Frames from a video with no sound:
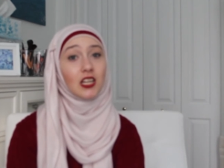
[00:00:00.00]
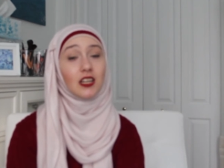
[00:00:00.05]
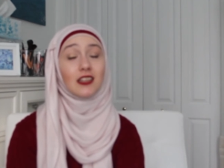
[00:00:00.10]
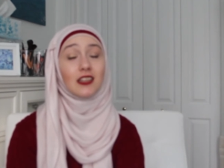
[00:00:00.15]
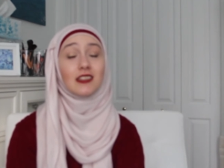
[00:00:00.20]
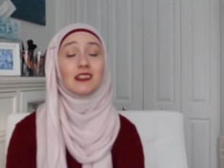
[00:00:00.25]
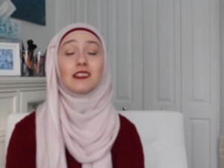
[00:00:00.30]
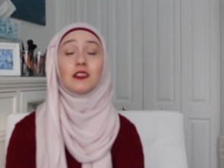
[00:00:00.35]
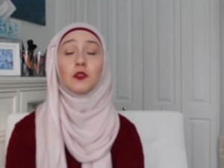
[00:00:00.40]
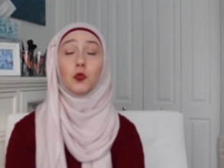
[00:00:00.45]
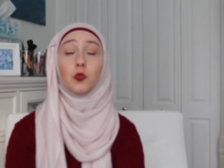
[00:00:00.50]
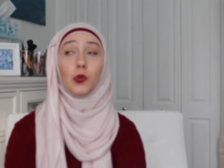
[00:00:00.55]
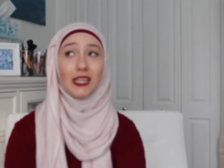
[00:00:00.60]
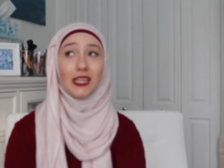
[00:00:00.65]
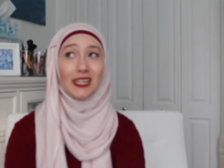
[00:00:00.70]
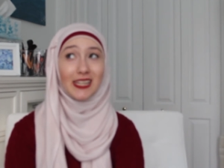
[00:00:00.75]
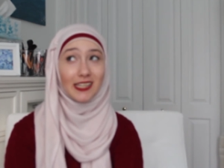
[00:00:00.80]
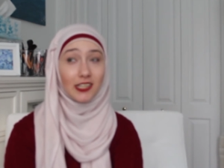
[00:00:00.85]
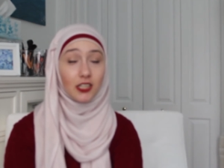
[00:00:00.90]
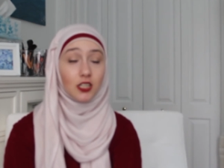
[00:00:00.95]
until way
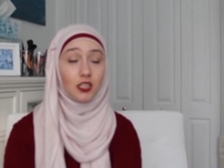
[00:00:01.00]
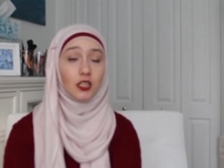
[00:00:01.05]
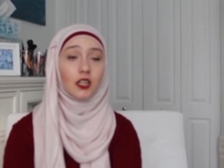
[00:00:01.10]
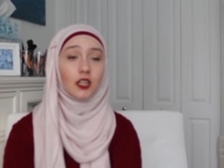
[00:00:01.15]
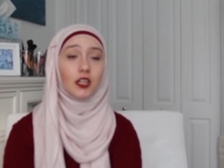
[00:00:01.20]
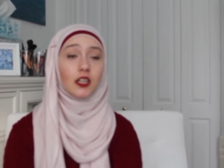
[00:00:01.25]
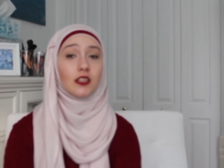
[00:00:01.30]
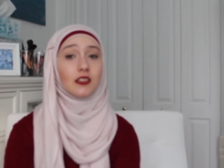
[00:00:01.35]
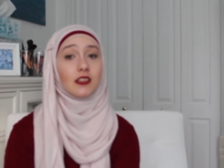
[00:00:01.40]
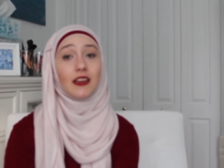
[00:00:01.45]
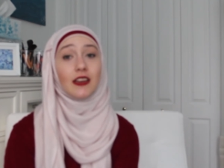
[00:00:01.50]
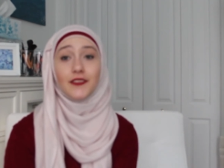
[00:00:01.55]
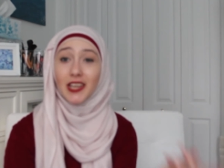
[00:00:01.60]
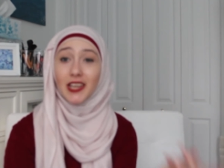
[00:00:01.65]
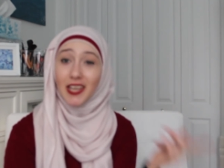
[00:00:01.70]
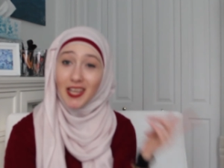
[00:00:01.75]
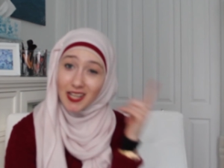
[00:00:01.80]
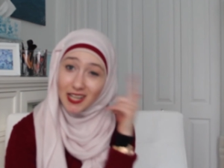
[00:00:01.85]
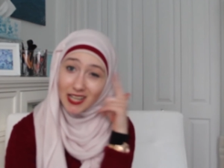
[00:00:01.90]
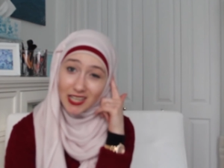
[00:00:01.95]
later, and I have a
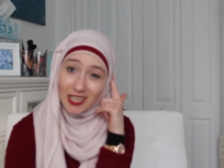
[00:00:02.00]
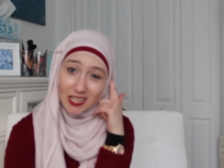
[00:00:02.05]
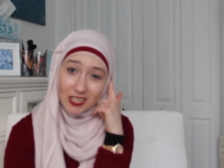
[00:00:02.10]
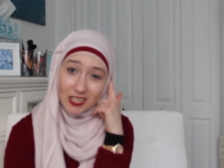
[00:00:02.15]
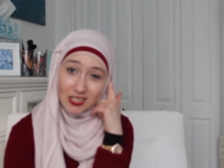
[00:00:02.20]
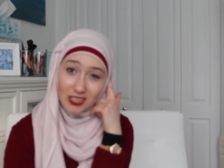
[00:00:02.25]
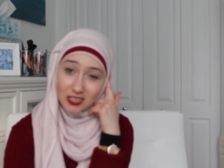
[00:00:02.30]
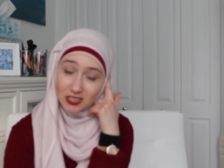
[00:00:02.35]
headache.